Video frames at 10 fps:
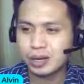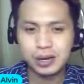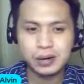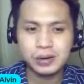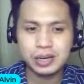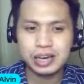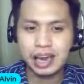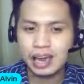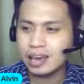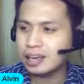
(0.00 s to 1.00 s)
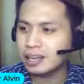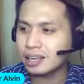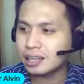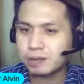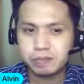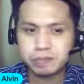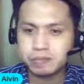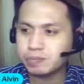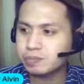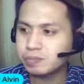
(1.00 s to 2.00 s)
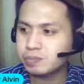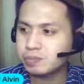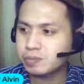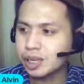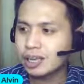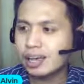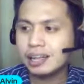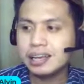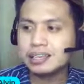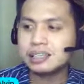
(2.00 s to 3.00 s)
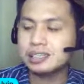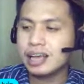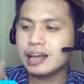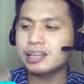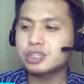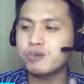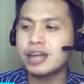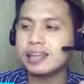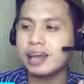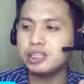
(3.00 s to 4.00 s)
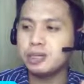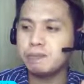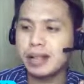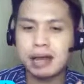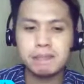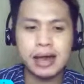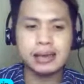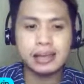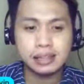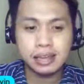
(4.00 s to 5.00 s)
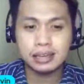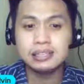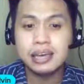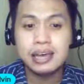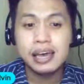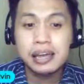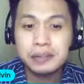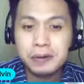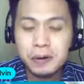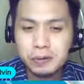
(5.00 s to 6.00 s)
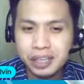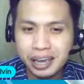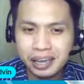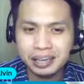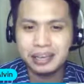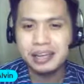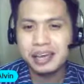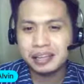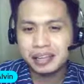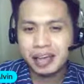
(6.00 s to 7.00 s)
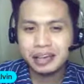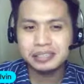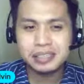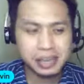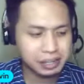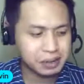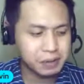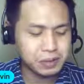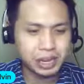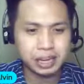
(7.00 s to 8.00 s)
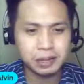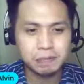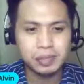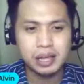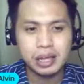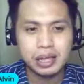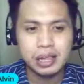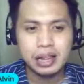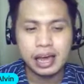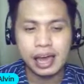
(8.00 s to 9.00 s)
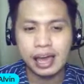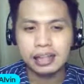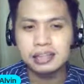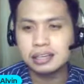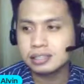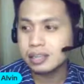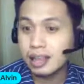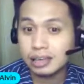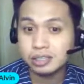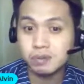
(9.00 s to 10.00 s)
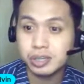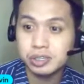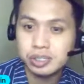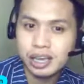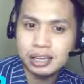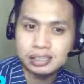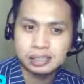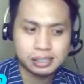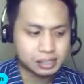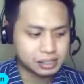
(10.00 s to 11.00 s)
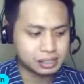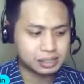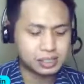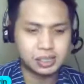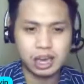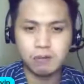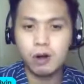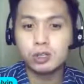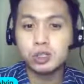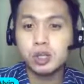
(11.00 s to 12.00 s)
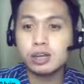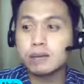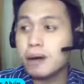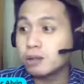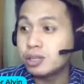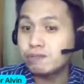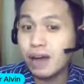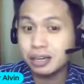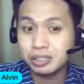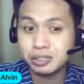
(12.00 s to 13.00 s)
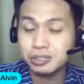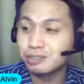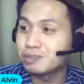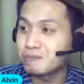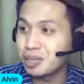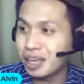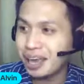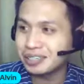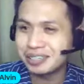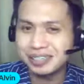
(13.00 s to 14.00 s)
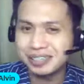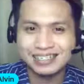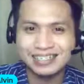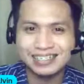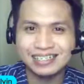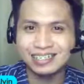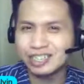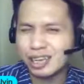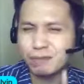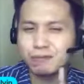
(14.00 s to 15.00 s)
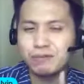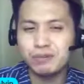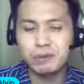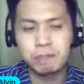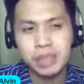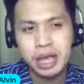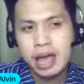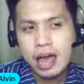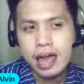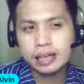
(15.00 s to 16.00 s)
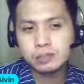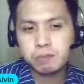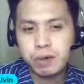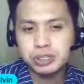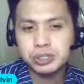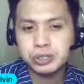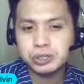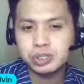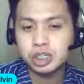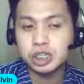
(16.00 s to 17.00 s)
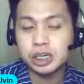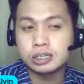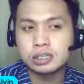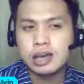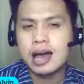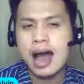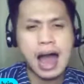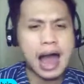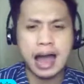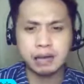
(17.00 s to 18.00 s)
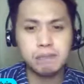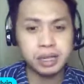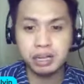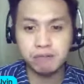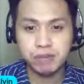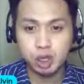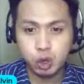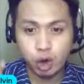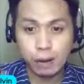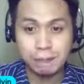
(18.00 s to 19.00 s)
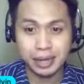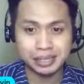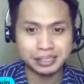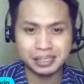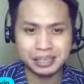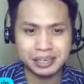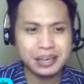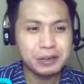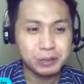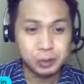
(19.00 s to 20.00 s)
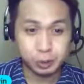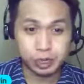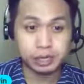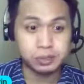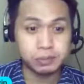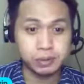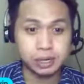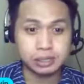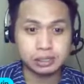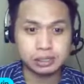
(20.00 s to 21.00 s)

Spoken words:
okay. It is, yeah, that's right, Edgy Palabay. It is encoding. It is encoding. And the last question is, okay, we also talked about the functions of communication. So let's have a review. Expressions such as, I believe in your ability, you can do it,